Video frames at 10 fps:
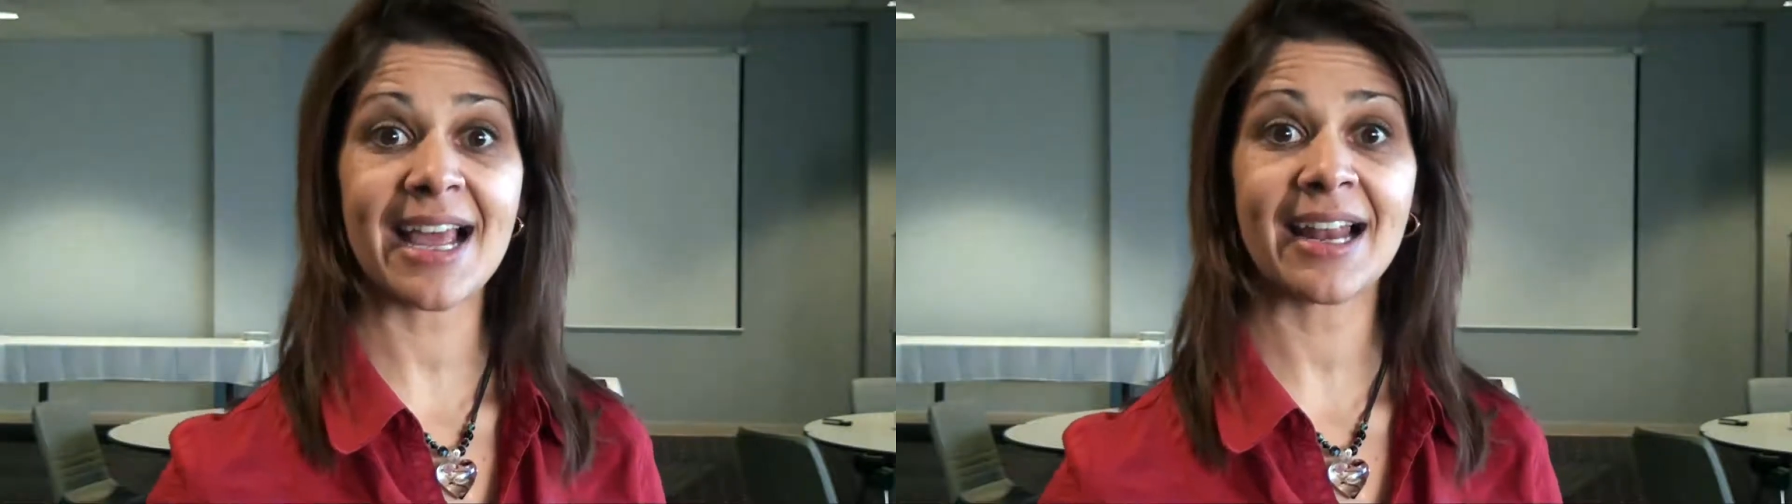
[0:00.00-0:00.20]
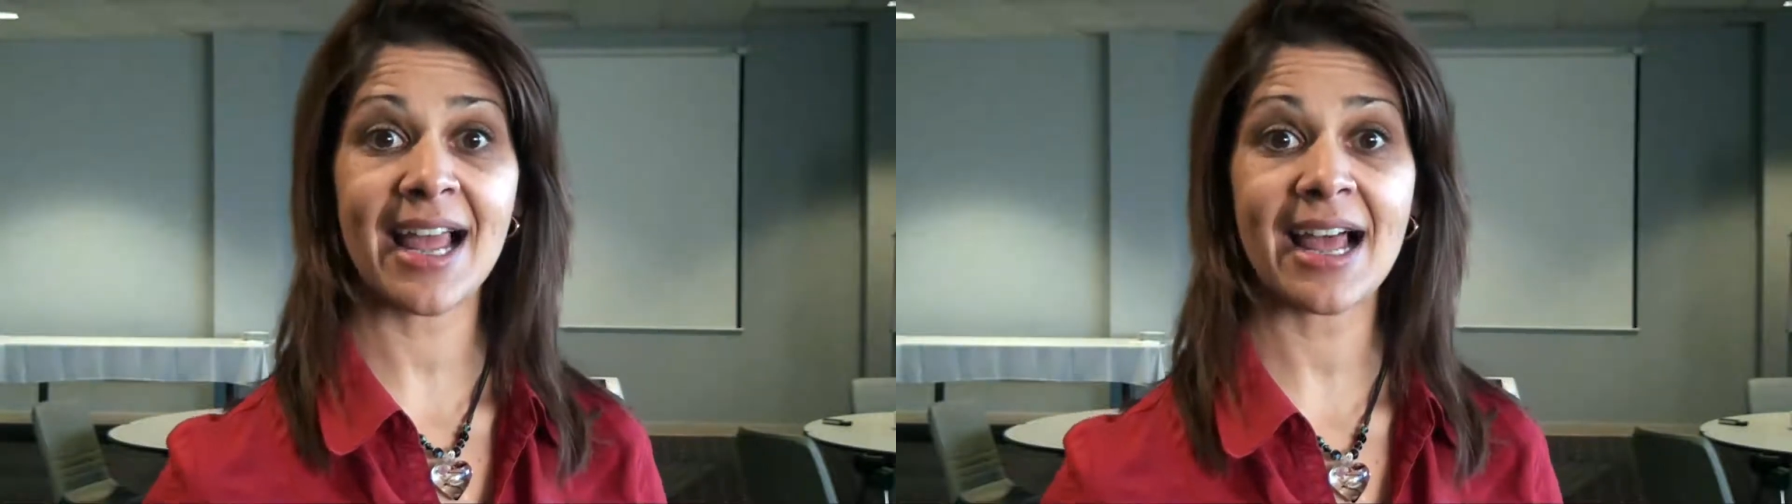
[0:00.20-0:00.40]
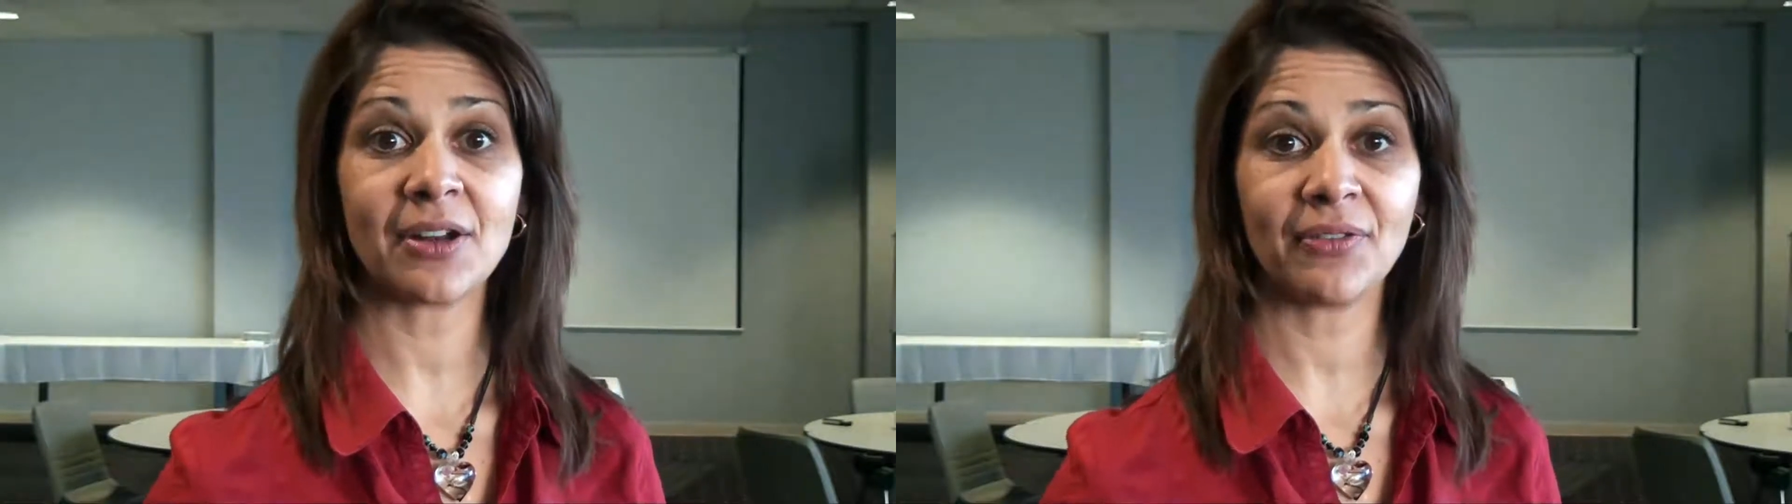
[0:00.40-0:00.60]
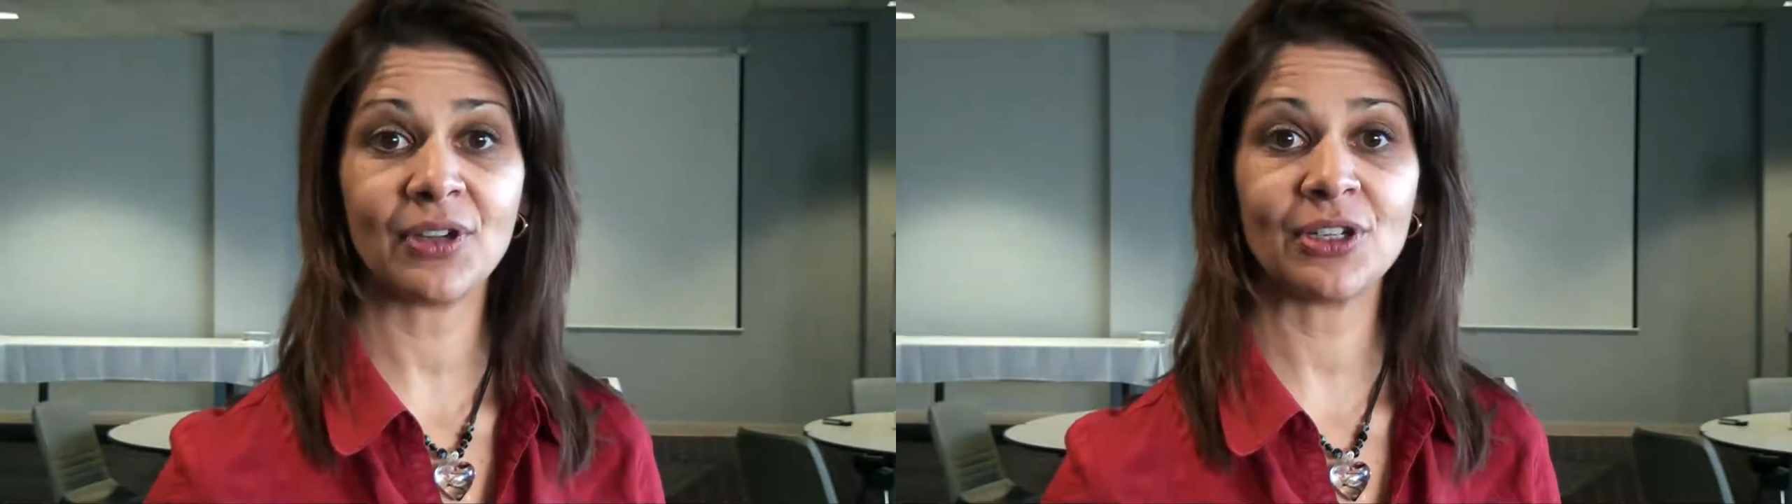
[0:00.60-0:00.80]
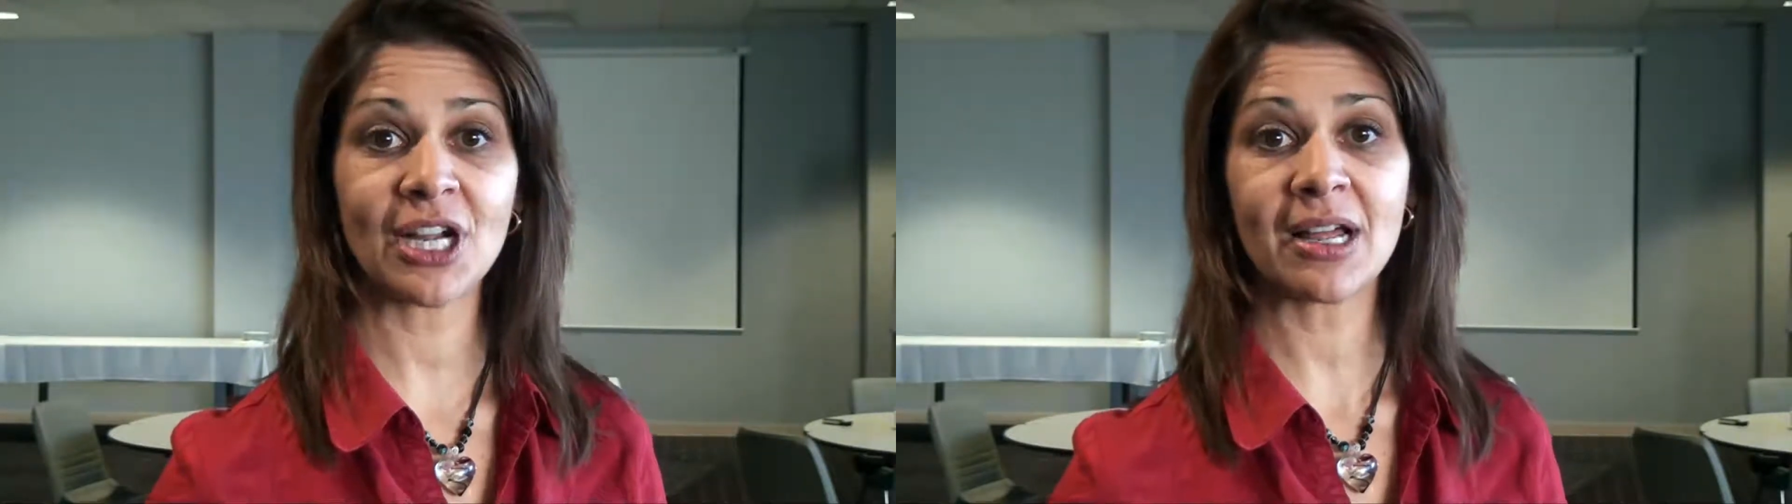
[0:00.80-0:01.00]
out loud a
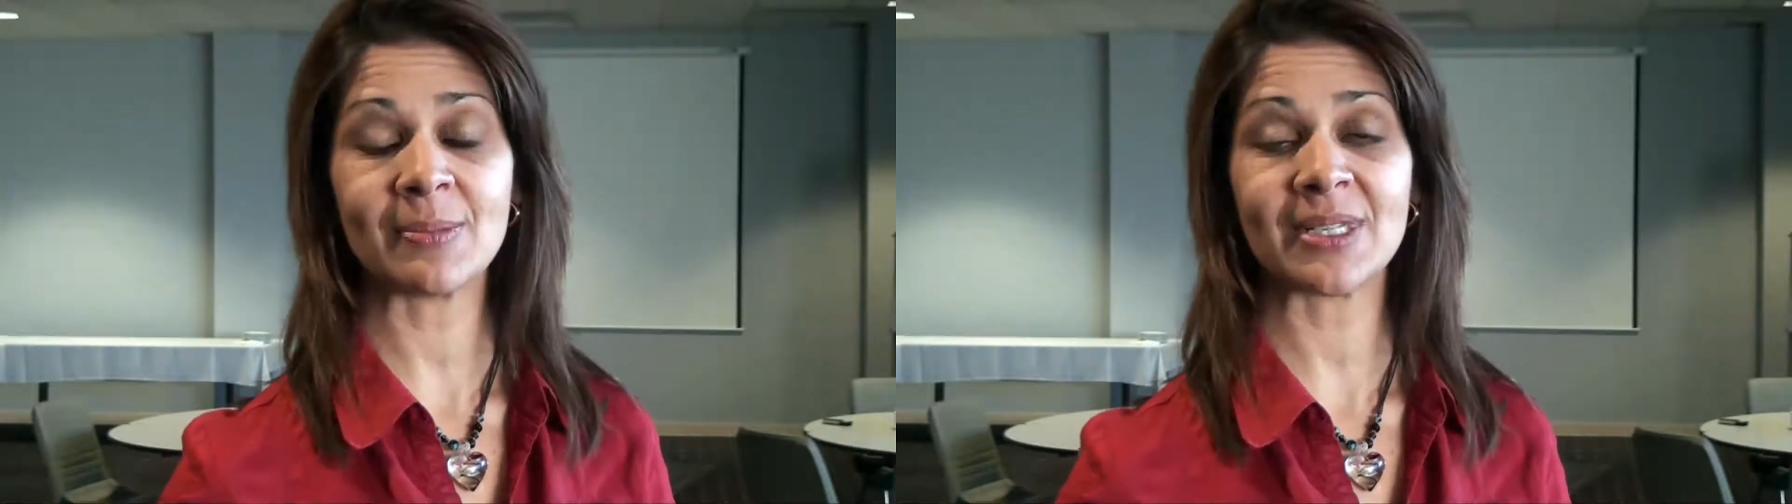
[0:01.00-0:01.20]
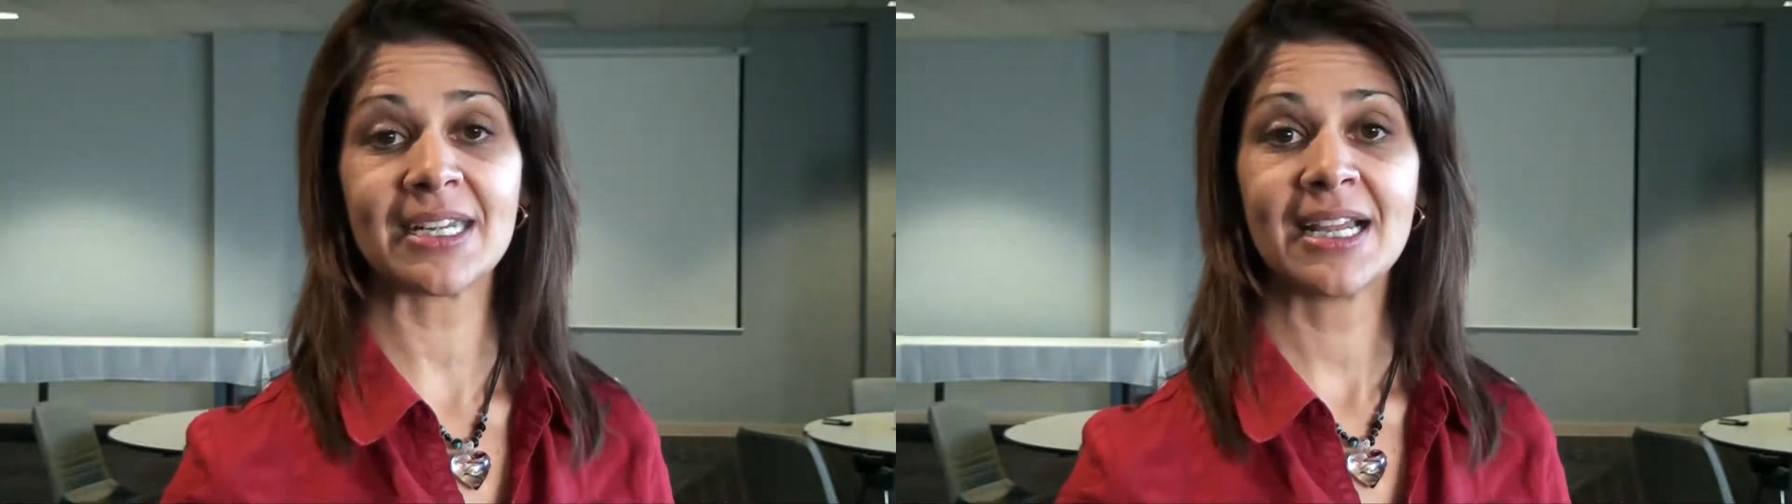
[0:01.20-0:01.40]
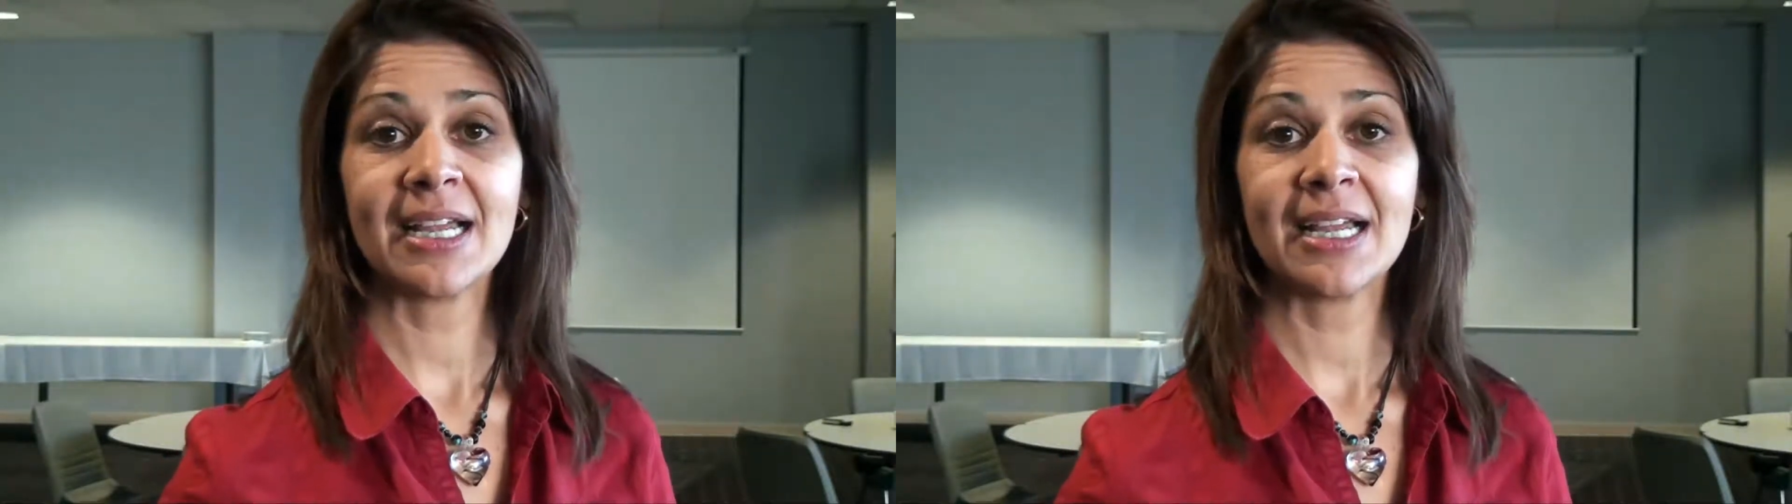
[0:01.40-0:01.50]
few times.